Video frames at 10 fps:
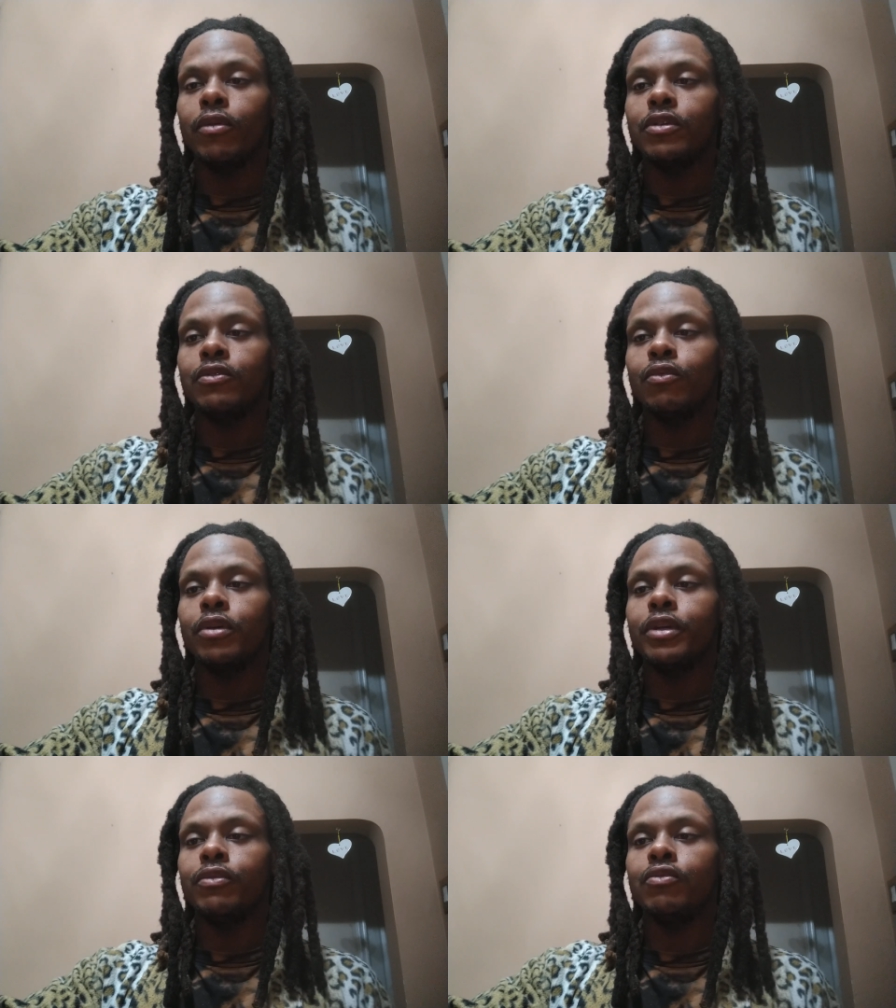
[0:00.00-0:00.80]
which is
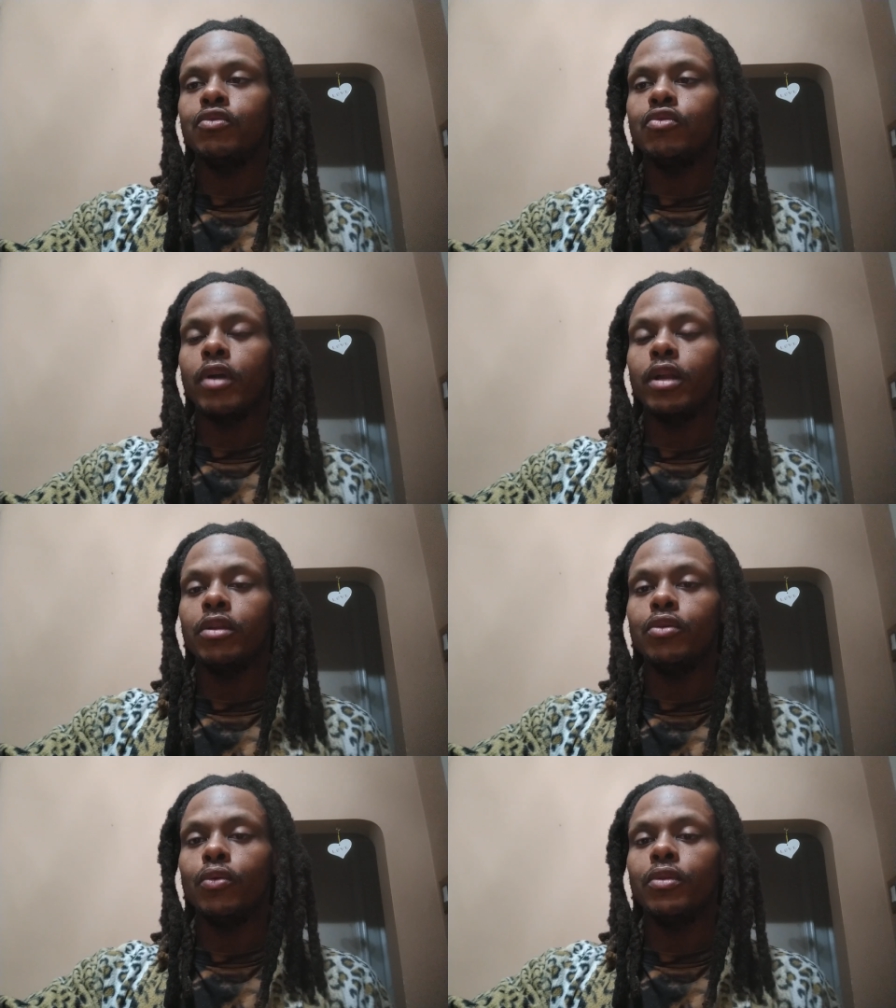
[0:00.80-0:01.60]
what he was trying
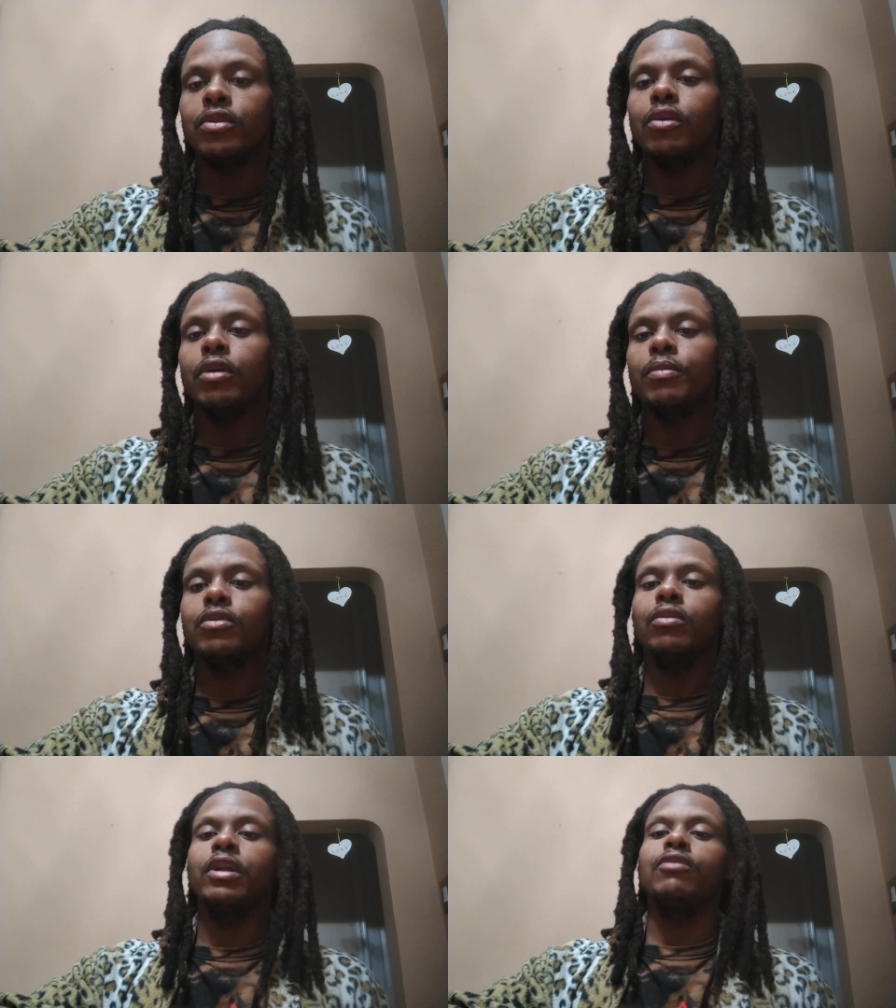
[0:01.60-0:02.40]
to do this whole episode.